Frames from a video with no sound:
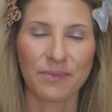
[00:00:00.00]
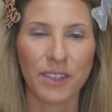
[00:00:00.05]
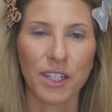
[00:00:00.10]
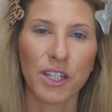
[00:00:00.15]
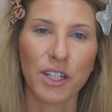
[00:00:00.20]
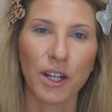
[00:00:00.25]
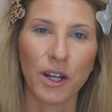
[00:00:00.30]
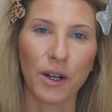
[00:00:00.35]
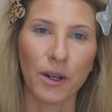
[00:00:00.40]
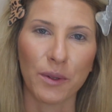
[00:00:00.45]

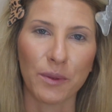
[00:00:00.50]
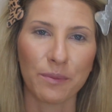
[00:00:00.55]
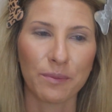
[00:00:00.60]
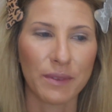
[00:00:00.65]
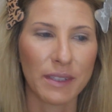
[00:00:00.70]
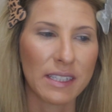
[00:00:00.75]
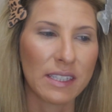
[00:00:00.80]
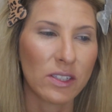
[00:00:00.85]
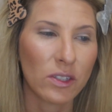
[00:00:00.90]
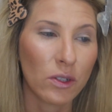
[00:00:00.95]
you know,
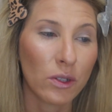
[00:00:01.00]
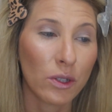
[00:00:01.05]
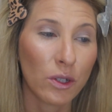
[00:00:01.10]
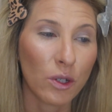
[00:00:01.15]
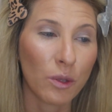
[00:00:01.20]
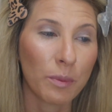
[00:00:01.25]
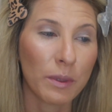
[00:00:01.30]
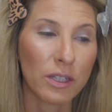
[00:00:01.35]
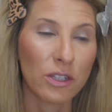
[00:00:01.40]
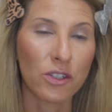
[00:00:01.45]
it's still a
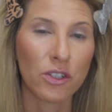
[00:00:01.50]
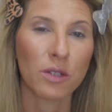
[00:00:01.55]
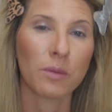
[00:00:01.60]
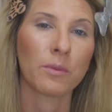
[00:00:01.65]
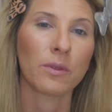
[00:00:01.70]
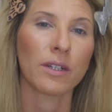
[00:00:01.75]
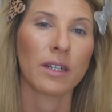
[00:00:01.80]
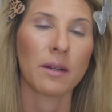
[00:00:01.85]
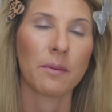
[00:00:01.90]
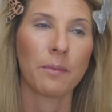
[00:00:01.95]
little bit
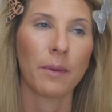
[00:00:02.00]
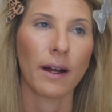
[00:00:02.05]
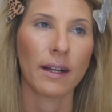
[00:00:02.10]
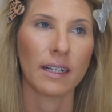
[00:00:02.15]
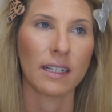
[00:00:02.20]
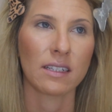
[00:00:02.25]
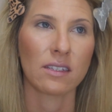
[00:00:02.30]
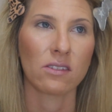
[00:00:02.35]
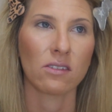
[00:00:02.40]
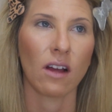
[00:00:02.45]
shimmery, but
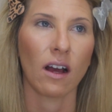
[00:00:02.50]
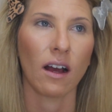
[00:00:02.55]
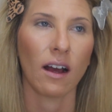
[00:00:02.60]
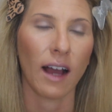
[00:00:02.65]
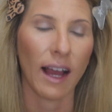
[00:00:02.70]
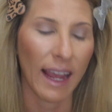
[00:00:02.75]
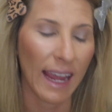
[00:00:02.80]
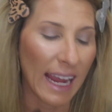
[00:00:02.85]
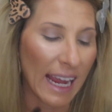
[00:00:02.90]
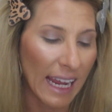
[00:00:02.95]
it's
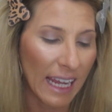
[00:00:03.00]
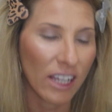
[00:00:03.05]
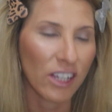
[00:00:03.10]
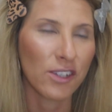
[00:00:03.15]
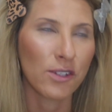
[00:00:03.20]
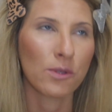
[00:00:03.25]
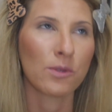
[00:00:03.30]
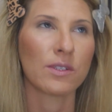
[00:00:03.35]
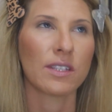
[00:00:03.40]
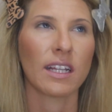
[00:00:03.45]
not, I hate
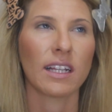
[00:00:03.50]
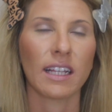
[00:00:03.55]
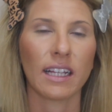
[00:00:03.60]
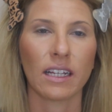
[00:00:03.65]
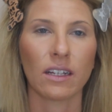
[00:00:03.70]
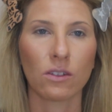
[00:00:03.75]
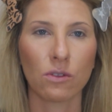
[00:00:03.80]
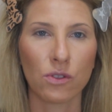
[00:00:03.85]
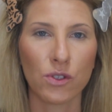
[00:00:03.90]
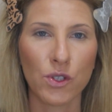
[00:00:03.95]
using
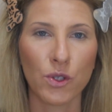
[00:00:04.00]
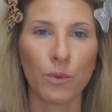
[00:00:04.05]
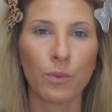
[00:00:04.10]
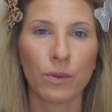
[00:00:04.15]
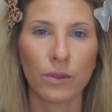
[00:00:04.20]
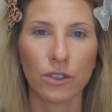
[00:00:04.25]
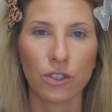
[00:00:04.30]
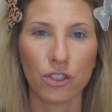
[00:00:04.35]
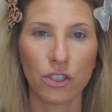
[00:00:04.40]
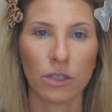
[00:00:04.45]
like a
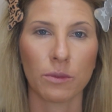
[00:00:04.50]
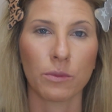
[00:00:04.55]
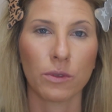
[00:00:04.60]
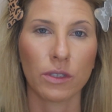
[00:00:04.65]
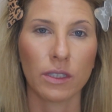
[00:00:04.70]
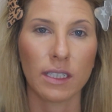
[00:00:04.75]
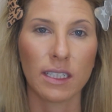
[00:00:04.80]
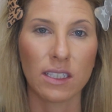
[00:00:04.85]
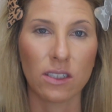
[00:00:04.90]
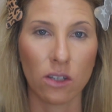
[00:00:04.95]
super
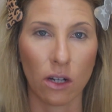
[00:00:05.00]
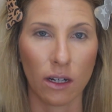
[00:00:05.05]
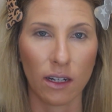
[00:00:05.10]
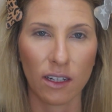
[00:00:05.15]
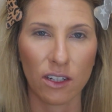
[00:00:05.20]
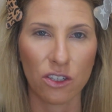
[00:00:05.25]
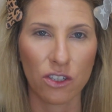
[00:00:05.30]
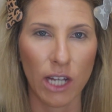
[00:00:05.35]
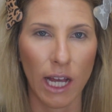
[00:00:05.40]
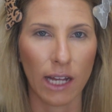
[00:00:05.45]
shimmery
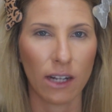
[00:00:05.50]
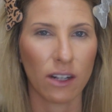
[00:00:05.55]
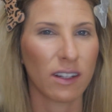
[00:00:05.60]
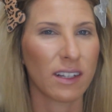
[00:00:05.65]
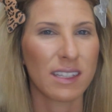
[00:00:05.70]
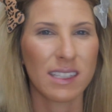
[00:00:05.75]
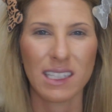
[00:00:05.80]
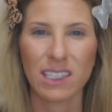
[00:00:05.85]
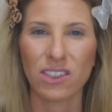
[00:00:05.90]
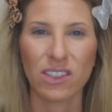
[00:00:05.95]
dark shadow
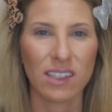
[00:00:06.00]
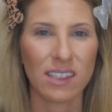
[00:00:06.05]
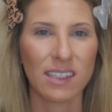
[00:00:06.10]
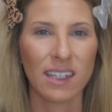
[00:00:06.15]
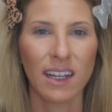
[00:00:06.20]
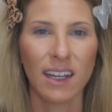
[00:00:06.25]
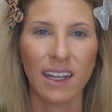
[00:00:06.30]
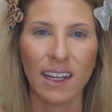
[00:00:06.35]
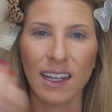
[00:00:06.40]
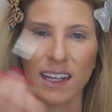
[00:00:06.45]
because it
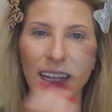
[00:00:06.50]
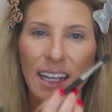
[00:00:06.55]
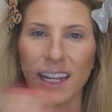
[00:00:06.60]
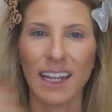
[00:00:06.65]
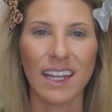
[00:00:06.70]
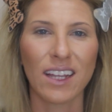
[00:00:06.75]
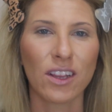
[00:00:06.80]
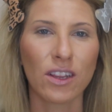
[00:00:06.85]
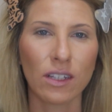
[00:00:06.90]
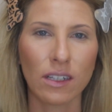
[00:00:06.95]

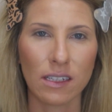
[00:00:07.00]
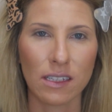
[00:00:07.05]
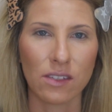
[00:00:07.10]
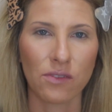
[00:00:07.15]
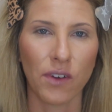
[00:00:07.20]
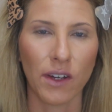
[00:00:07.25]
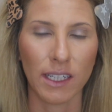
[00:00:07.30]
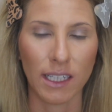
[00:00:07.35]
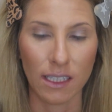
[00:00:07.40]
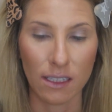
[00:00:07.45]
looks
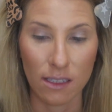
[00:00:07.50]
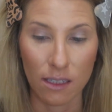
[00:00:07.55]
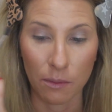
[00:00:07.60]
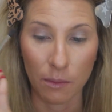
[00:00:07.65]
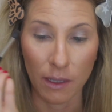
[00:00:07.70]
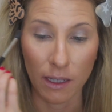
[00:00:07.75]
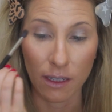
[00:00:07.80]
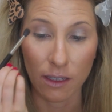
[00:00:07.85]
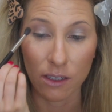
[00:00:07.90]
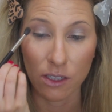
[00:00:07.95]
funny to
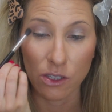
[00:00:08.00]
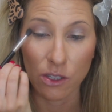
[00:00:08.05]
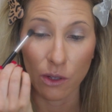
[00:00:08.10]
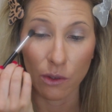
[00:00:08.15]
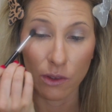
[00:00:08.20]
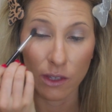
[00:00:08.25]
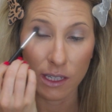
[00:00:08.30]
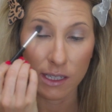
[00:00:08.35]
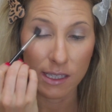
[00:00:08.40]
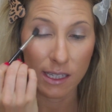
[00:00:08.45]
me.
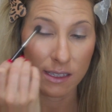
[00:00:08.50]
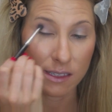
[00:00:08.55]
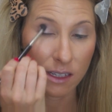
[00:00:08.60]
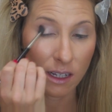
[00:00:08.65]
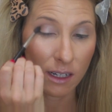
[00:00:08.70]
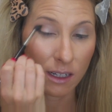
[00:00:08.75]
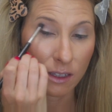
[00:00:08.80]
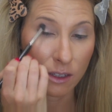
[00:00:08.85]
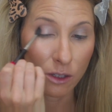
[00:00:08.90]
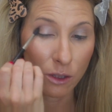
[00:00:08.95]
So this has
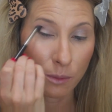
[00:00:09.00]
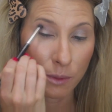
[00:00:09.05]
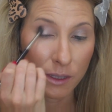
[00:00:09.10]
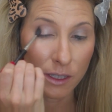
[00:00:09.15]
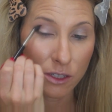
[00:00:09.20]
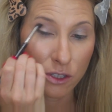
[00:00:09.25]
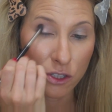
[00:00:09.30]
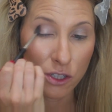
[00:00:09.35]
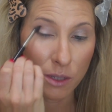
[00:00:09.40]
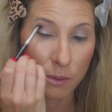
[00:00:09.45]
got a little bit
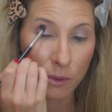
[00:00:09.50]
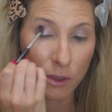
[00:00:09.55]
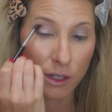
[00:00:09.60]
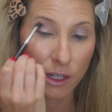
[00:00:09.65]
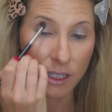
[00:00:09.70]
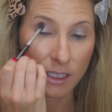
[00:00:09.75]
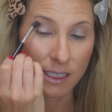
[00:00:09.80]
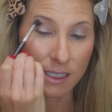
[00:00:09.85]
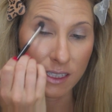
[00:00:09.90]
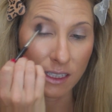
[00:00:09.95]
of shimmer
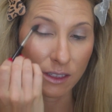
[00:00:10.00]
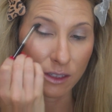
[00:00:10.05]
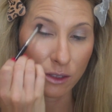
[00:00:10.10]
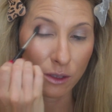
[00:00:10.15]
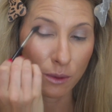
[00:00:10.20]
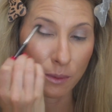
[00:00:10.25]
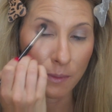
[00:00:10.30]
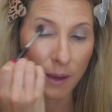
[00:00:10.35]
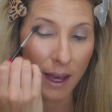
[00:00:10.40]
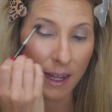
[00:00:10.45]
and it's a
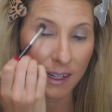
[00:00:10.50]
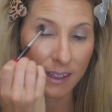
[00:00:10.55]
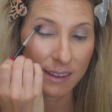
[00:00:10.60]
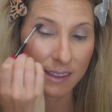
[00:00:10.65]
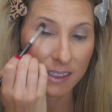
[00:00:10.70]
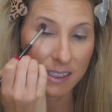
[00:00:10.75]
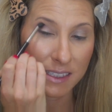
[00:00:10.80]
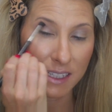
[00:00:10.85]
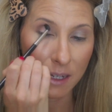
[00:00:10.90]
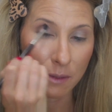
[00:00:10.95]
little matte at
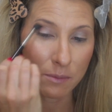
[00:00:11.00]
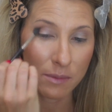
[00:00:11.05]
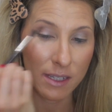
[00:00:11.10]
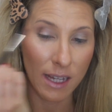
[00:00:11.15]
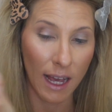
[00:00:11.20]
the same